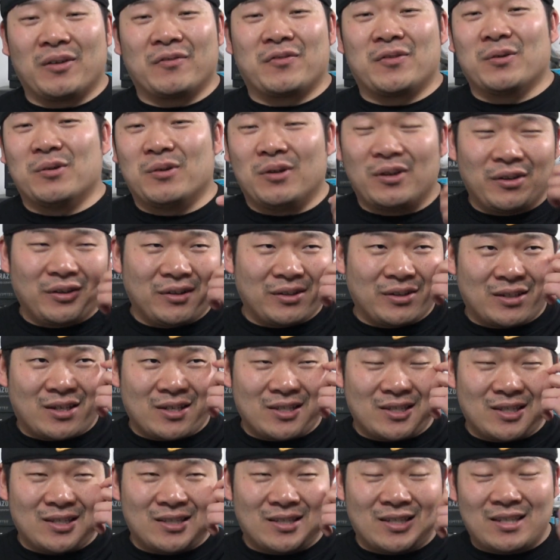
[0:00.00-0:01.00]
fuel
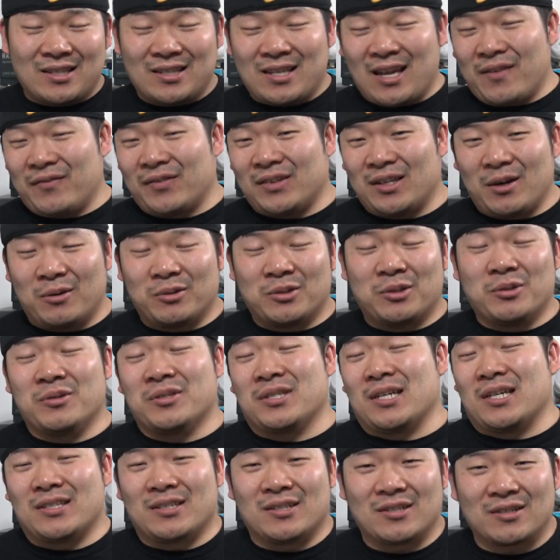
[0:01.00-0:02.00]
because it didn't have any O2
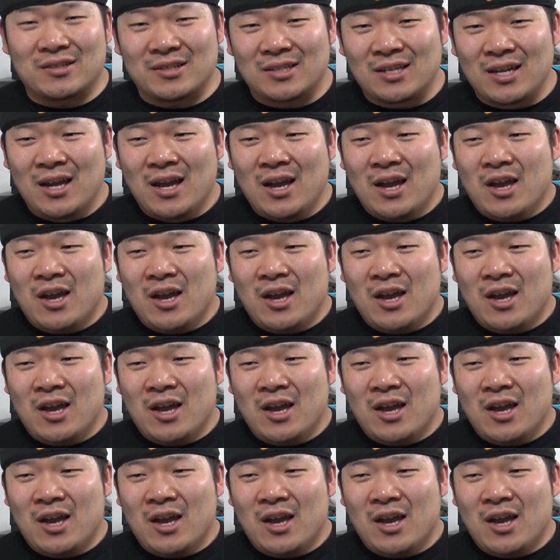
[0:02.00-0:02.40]
sensors.